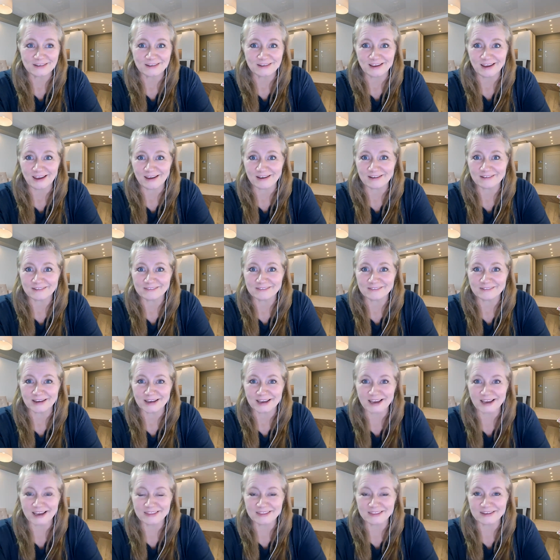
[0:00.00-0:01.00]
yeah,
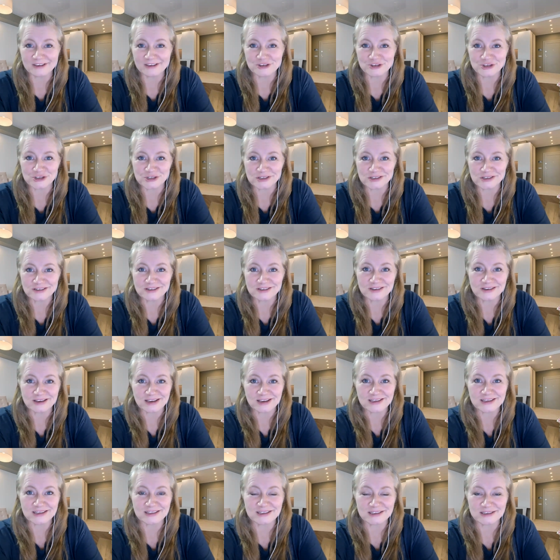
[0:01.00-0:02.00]
I got the gist.
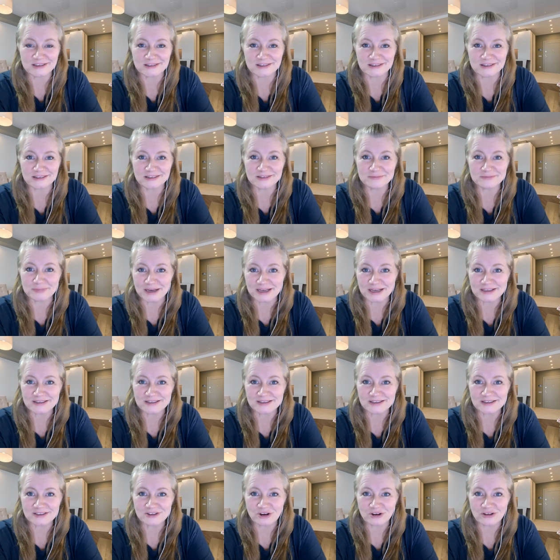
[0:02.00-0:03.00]
Like I said, the, the
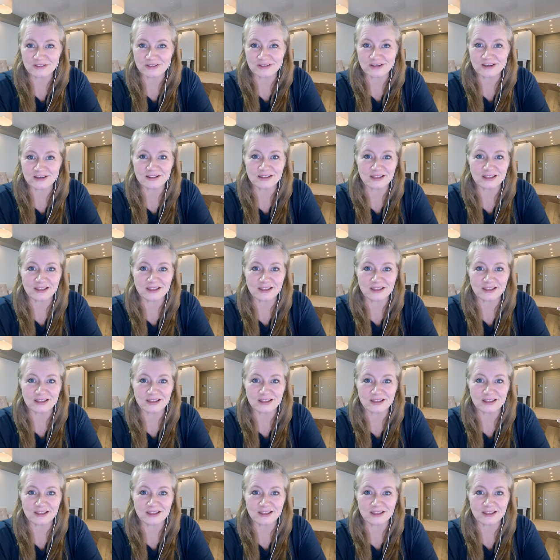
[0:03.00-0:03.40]
basics on the